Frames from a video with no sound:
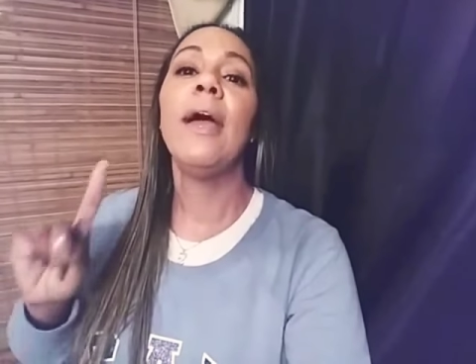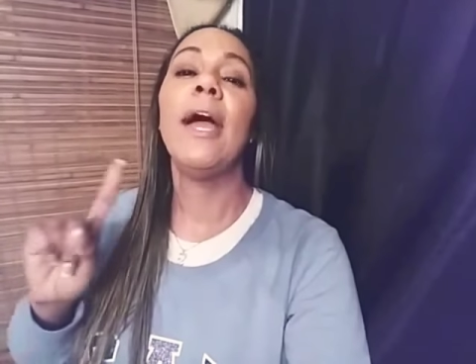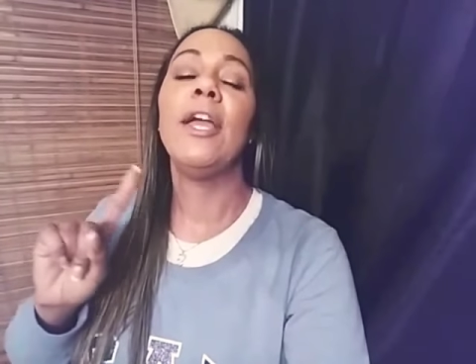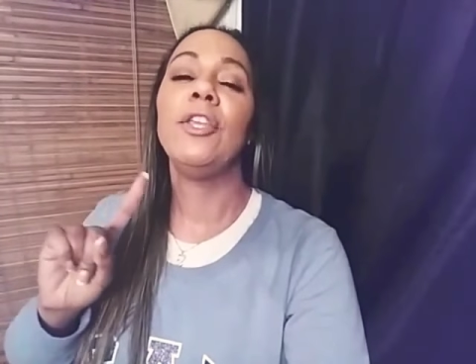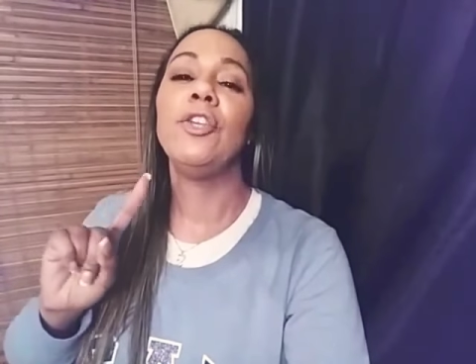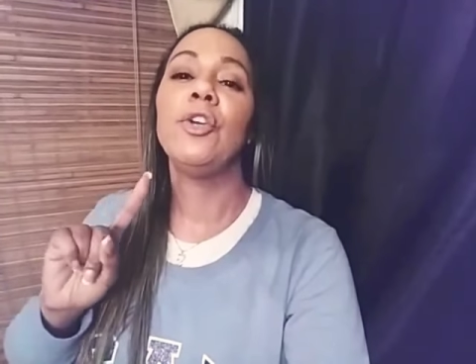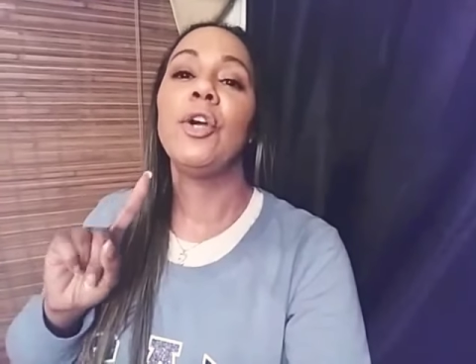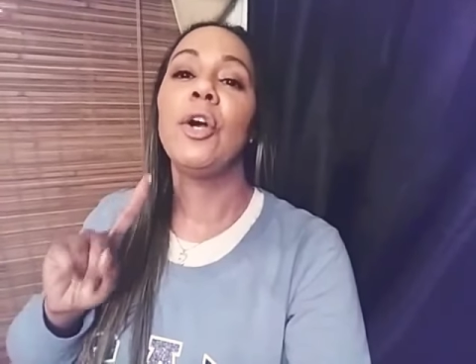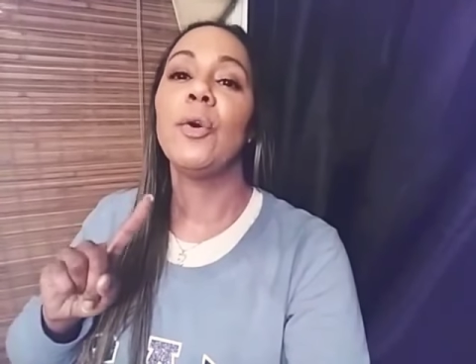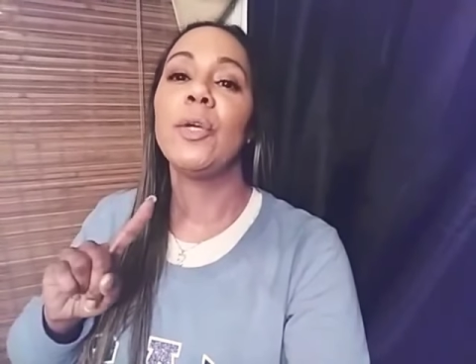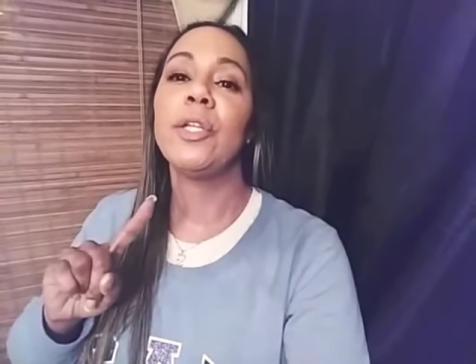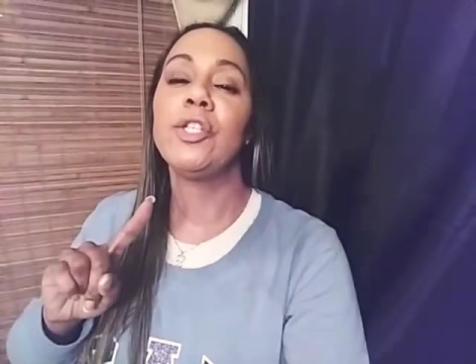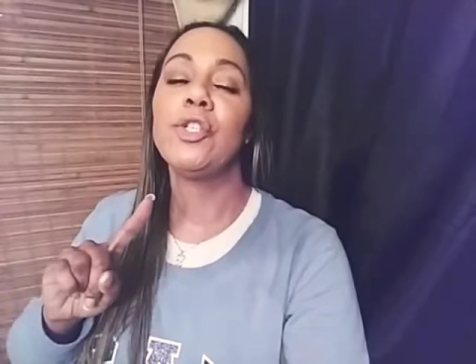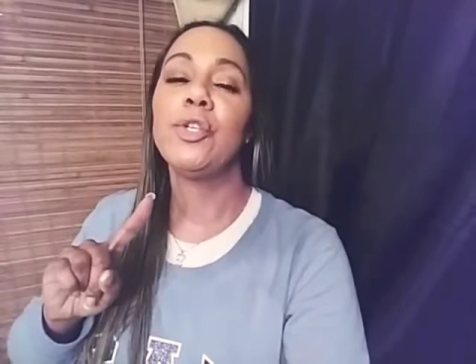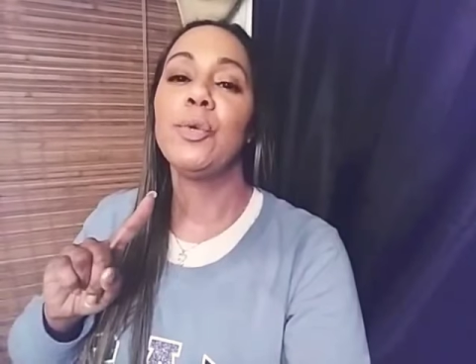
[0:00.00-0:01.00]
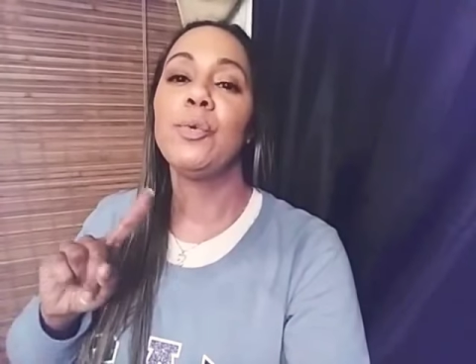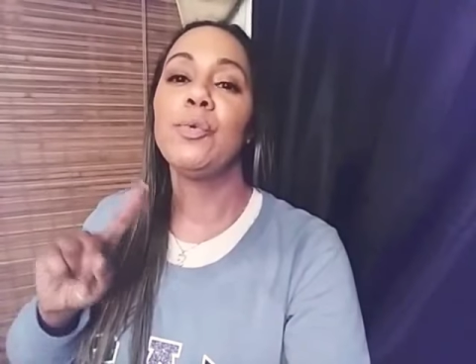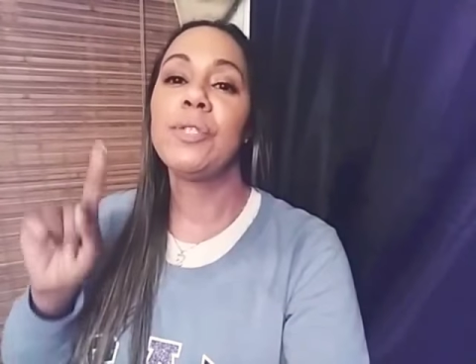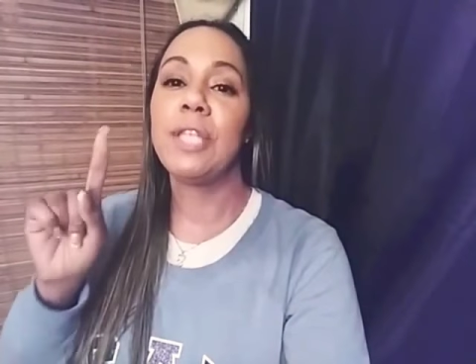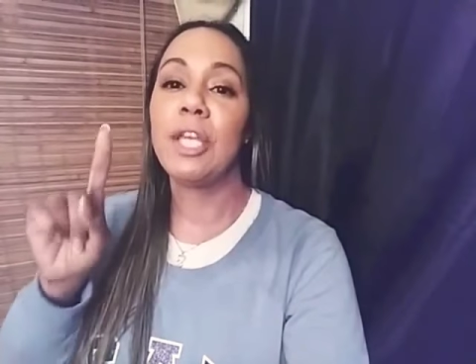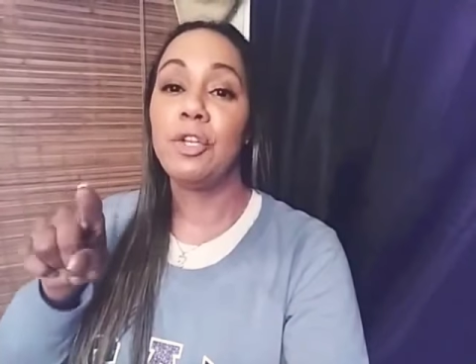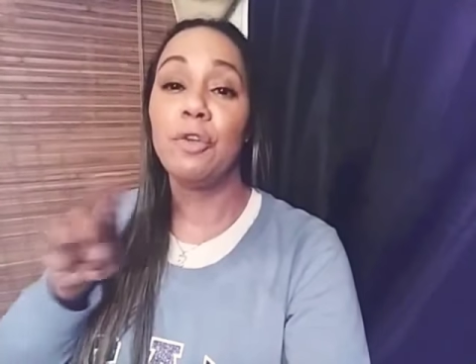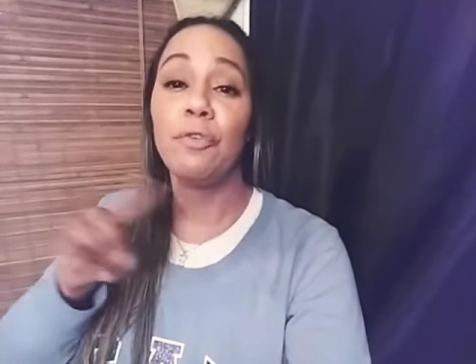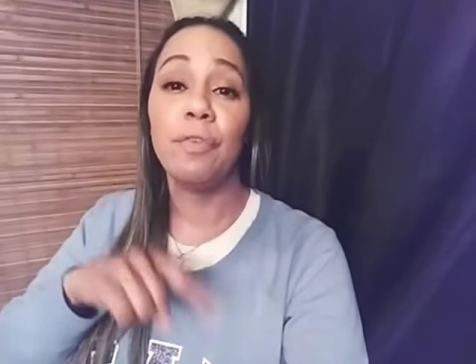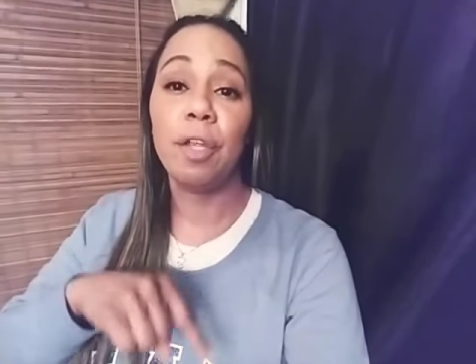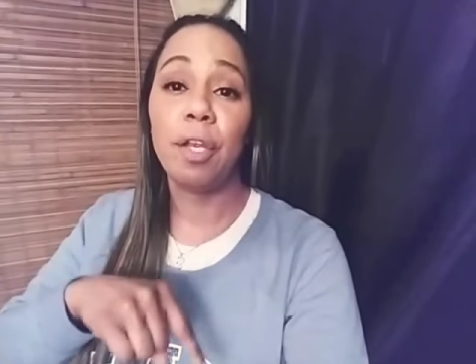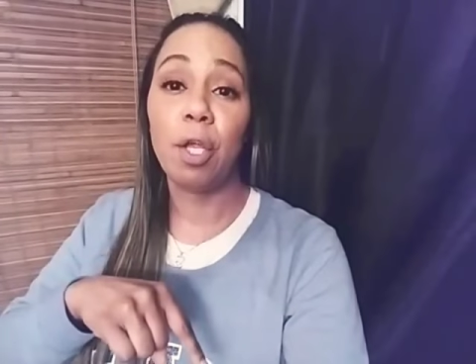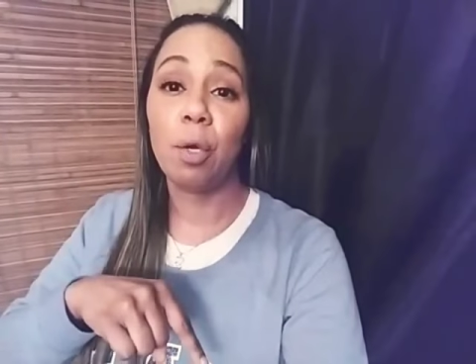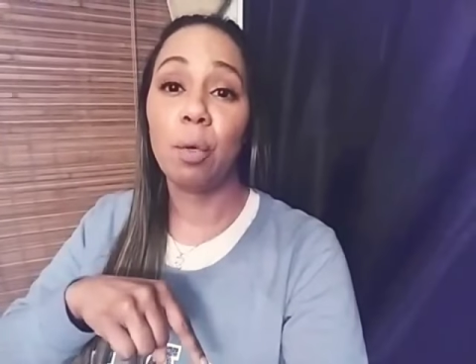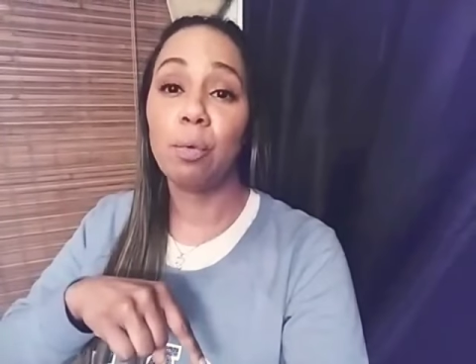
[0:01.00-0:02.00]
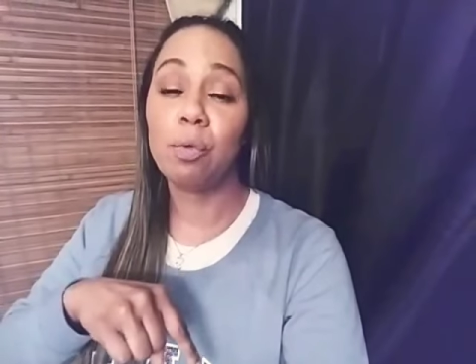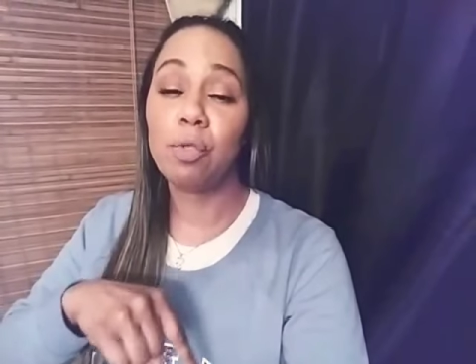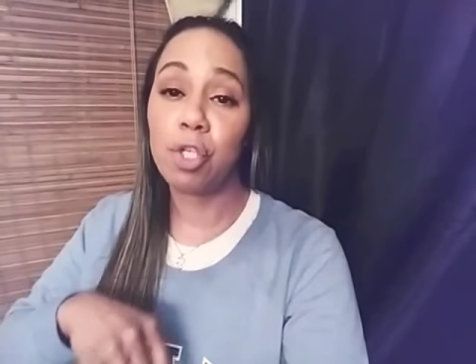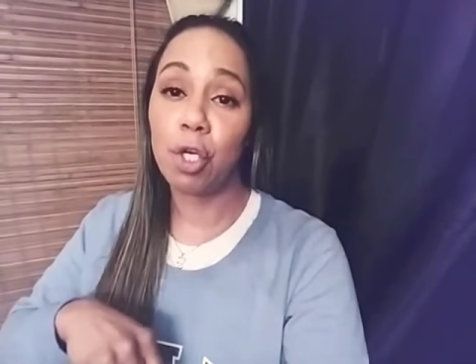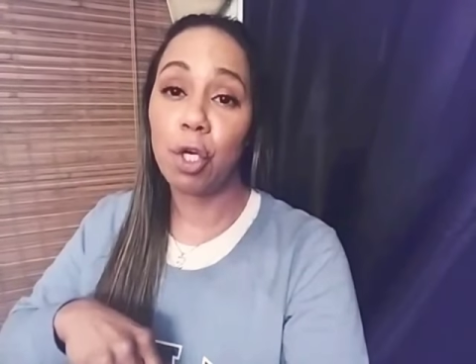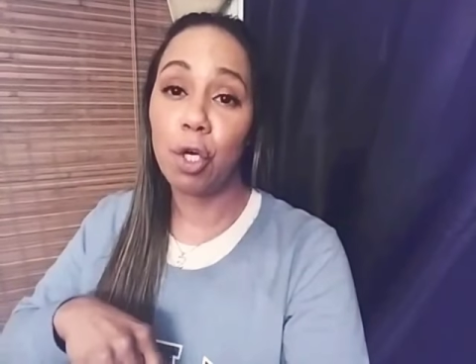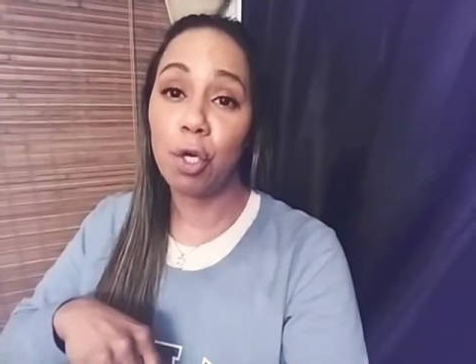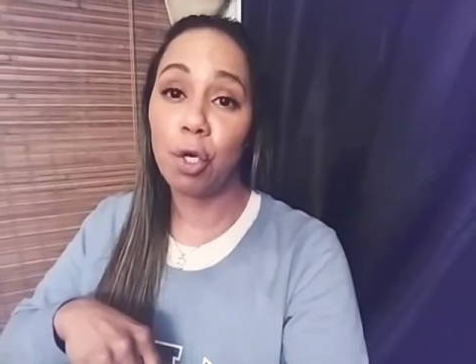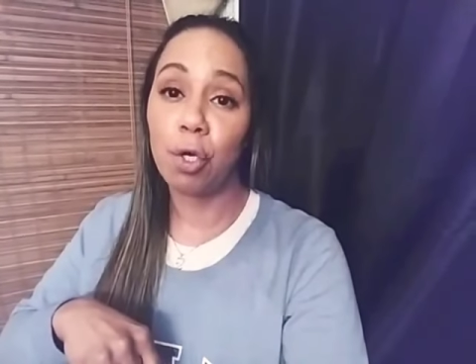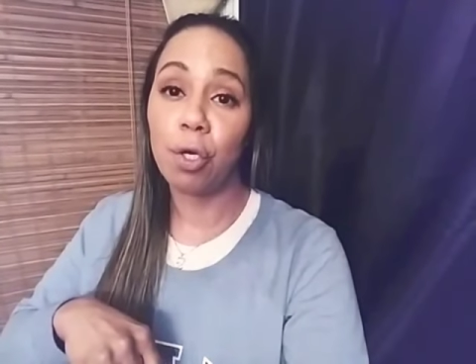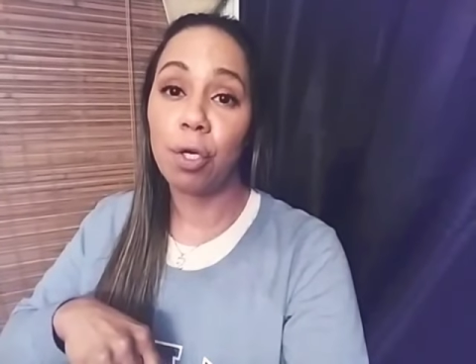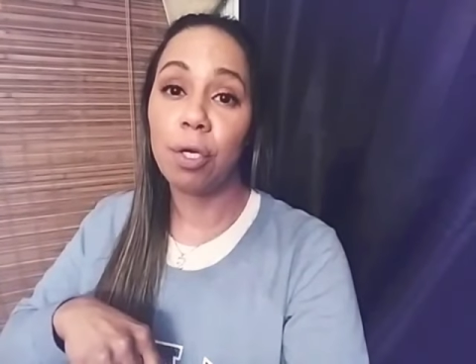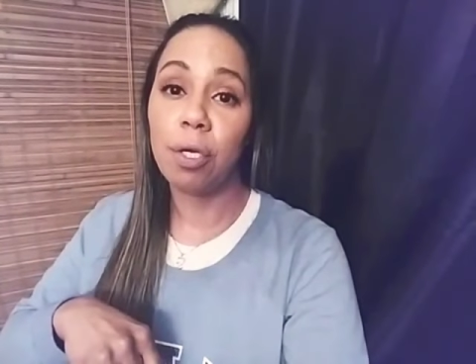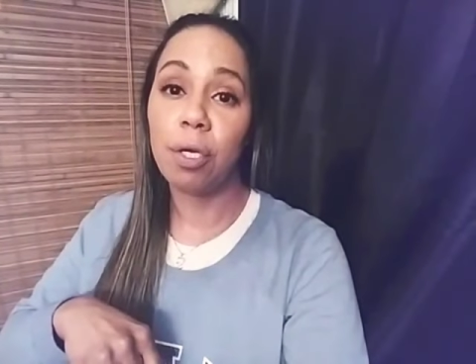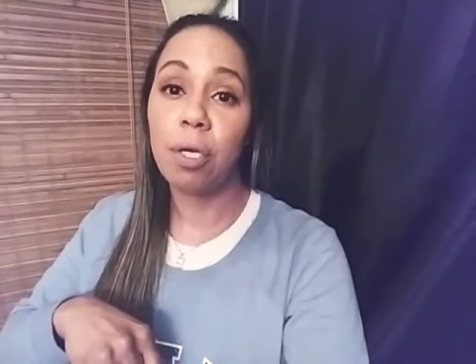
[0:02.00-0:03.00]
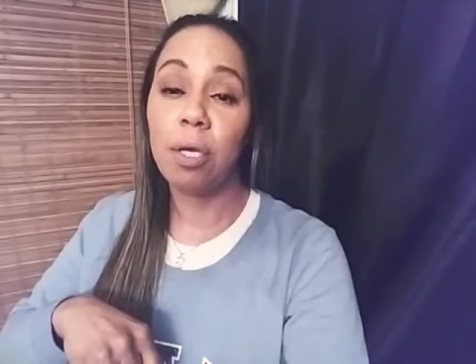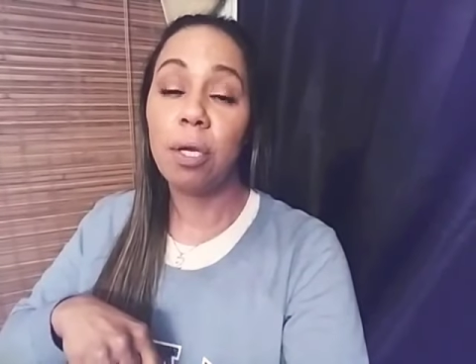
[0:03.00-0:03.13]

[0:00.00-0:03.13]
and you're going to send your video to her